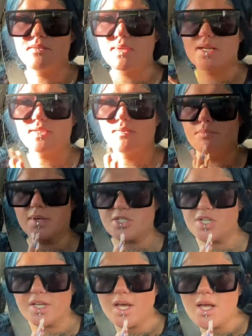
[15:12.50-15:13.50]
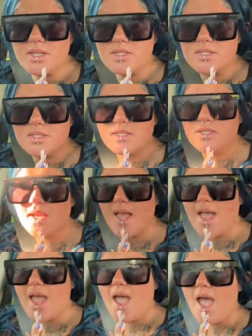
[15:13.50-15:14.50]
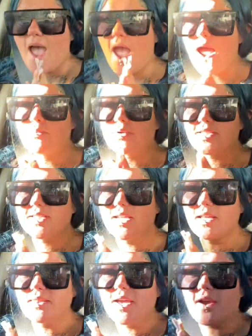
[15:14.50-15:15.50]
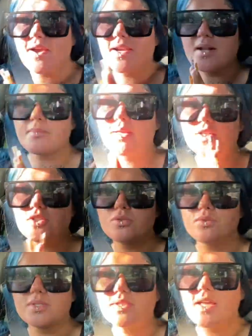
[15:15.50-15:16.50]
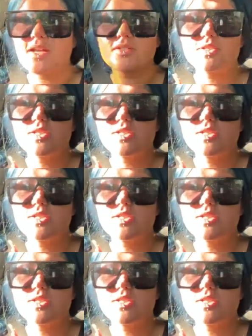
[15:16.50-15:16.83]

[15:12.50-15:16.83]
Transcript: because of budget cuts. And we're sitting there and I'm like, dude, there's